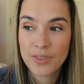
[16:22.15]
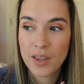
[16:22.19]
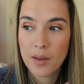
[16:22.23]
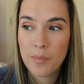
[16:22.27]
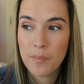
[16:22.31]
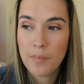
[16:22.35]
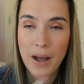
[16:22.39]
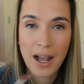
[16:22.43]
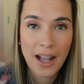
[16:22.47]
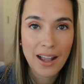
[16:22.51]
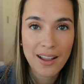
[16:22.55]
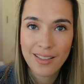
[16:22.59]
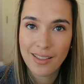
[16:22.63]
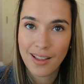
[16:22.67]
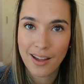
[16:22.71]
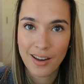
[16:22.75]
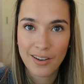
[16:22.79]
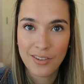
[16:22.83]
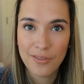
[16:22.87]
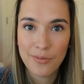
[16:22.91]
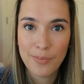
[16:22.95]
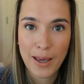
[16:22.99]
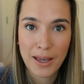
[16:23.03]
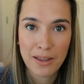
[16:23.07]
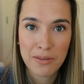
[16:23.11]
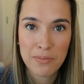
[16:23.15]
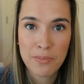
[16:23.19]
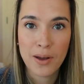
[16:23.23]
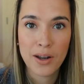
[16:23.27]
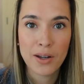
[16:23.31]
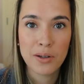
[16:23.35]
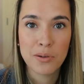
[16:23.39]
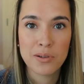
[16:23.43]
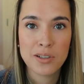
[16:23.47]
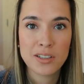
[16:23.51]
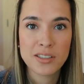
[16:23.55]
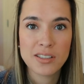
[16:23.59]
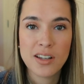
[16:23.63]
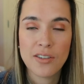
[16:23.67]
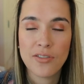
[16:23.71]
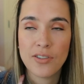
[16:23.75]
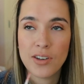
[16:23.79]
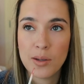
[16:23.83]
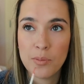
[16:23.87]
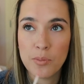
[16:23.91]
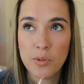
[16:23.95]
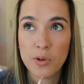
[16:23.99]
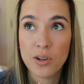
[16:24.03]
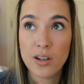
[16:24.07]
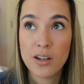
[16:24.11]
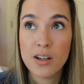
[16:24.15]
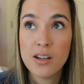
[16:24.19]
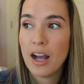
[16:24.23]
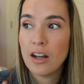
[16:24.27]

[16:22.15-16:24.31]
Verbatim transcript: buy a lot of Bath and Body Works stuff anymore.